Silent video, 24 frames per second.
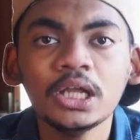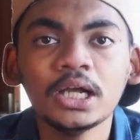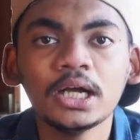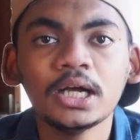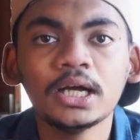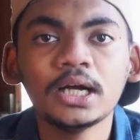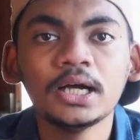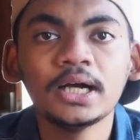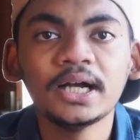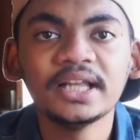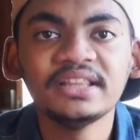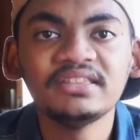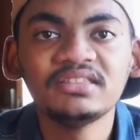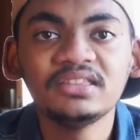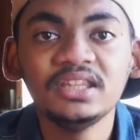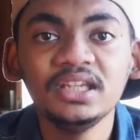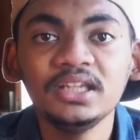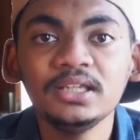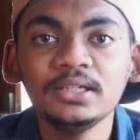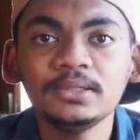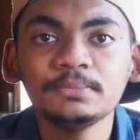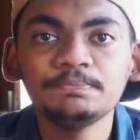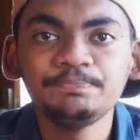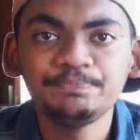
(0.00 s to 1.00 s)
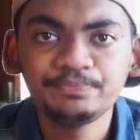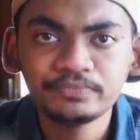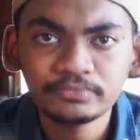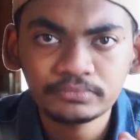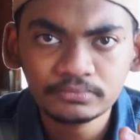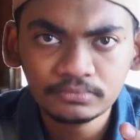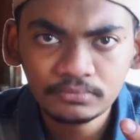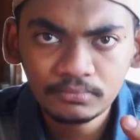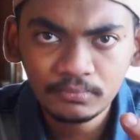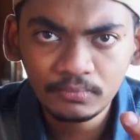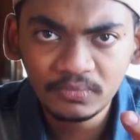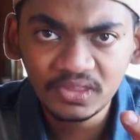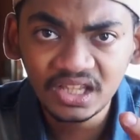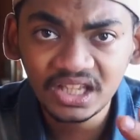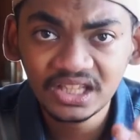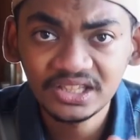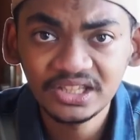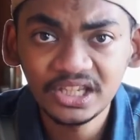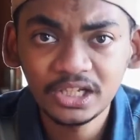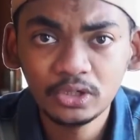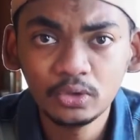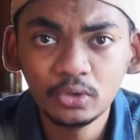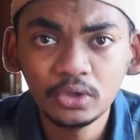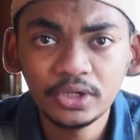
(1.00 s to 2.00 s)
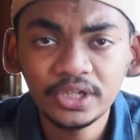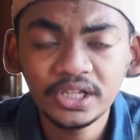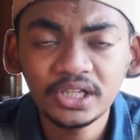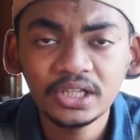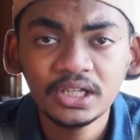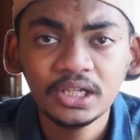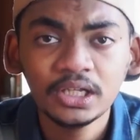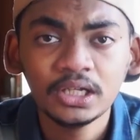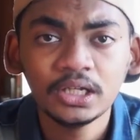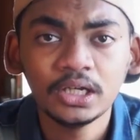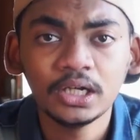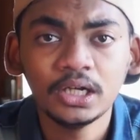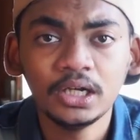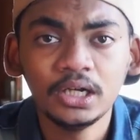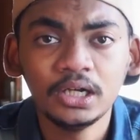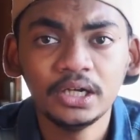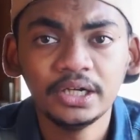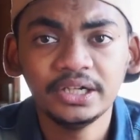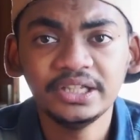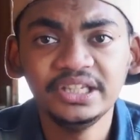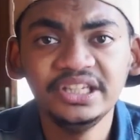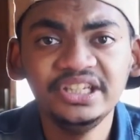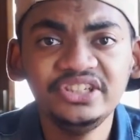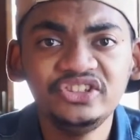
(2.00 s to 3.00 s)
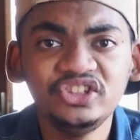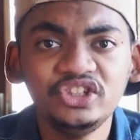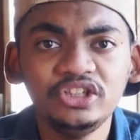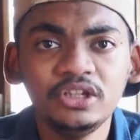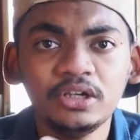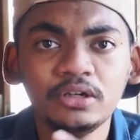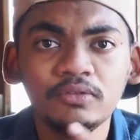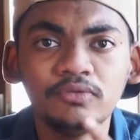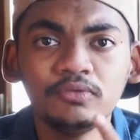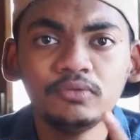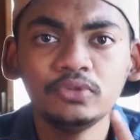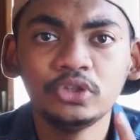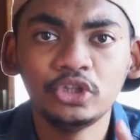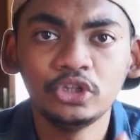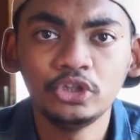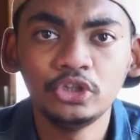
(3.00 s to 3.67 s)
I think they're going each year with a